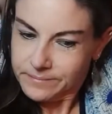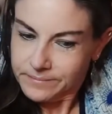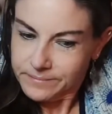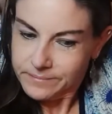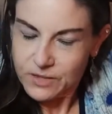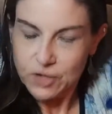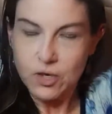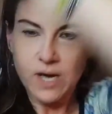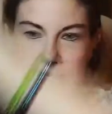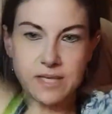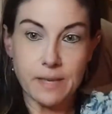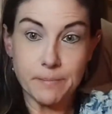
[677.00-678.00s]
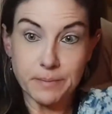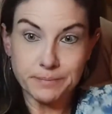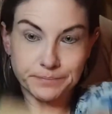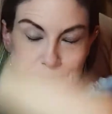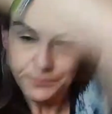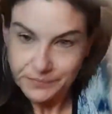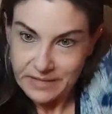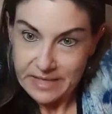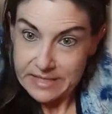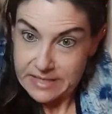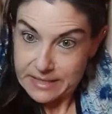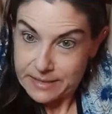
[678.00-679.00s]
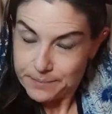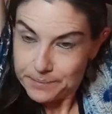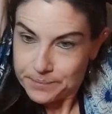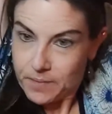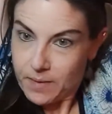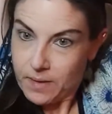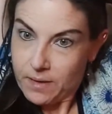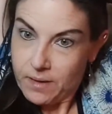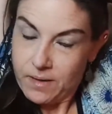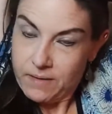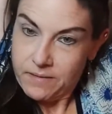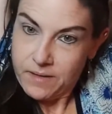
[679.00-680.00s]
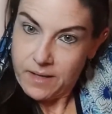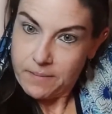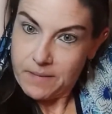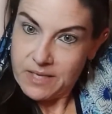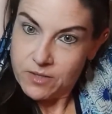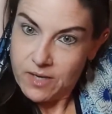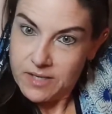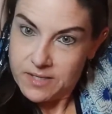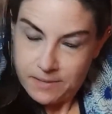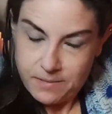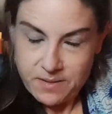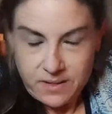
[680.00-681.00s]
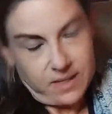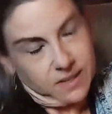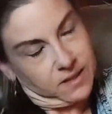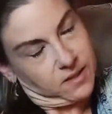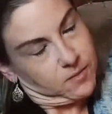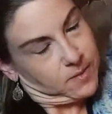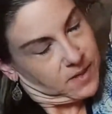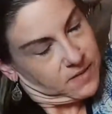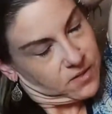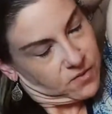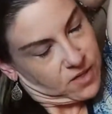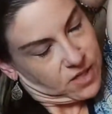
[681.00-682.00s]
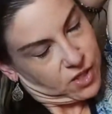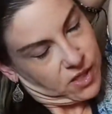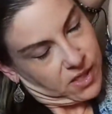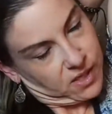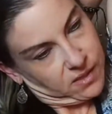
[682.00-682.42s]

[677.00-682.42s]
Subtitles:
Tricep. That is it. I feel like my triceps need a little bit of stretching.